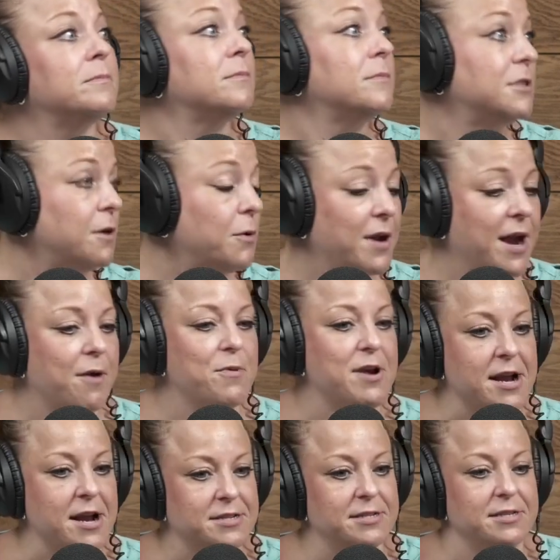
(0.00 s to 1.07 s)
So yeah, we
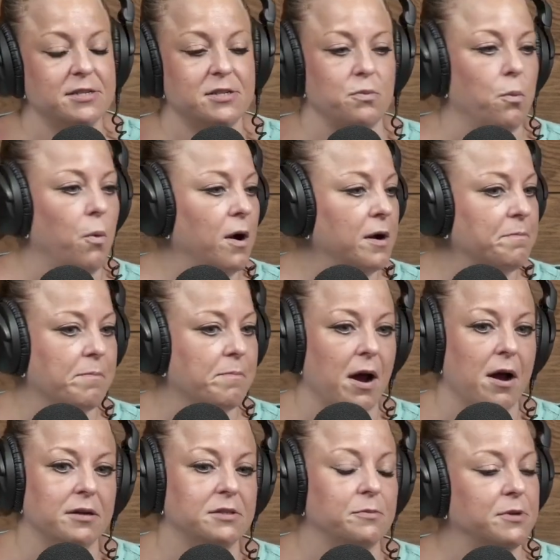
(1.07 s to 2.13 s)
get to this one
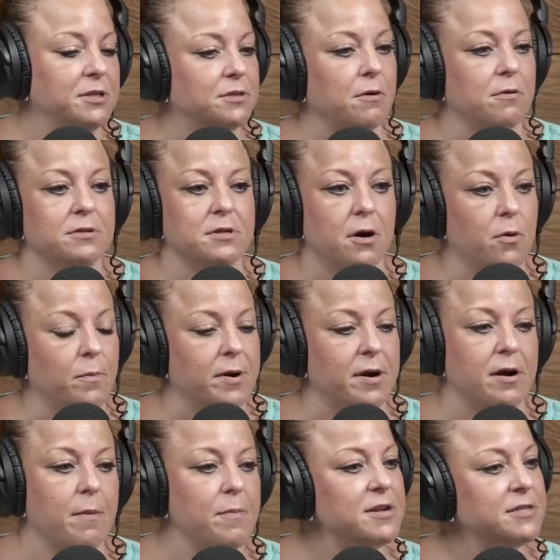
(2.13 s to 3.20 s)
box and we start to open
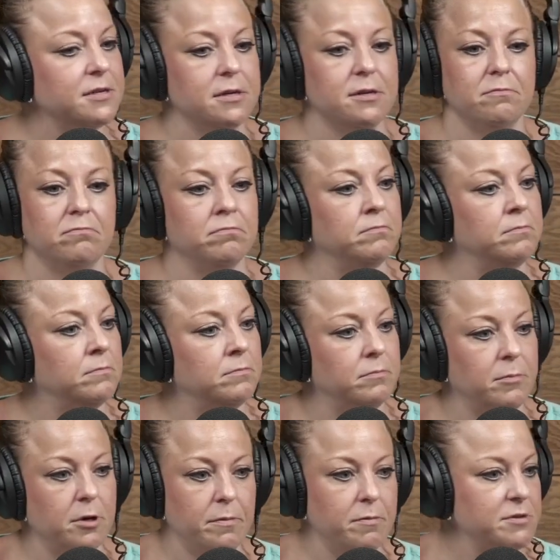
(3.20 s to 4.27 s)
it up. It's in a
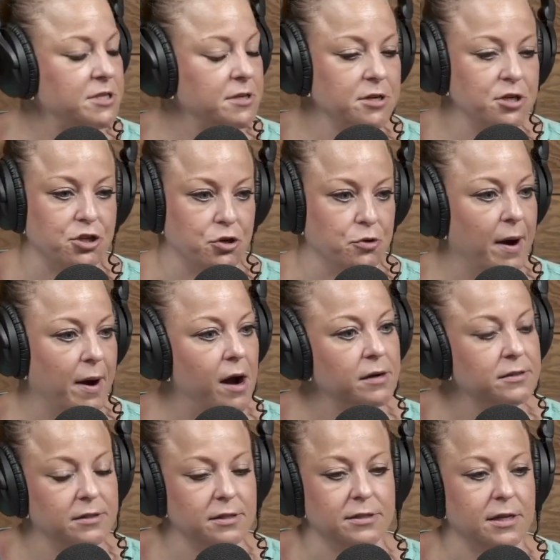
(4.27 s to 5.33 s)

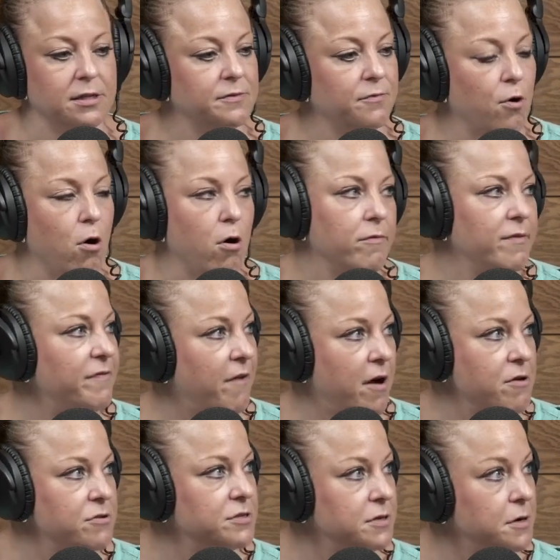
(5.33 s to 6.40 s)
shoebox and it says for Harvey
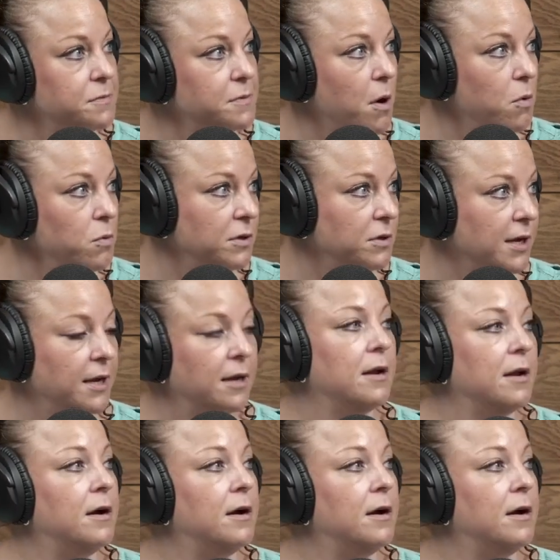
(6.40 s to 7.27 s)
Firestone only.